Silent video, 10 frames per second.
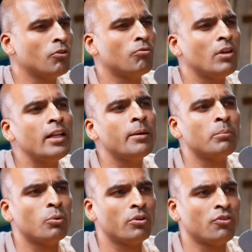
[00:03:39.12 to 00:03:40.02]
is really
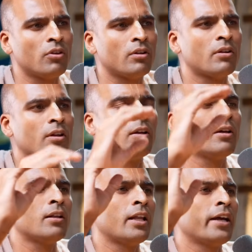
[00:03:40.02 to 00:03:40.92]
important.
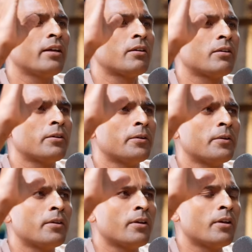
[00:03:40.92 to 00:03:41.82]
Like,
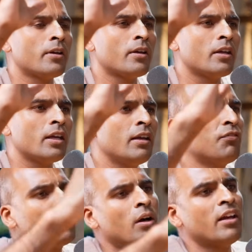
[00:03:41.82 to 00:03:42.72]
if
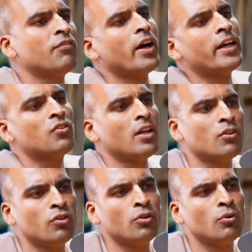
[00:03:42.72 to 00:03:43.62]
so, if I say
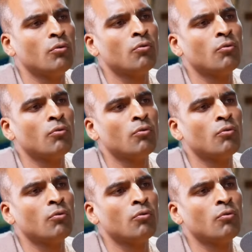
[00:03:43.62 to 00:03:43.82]
to you,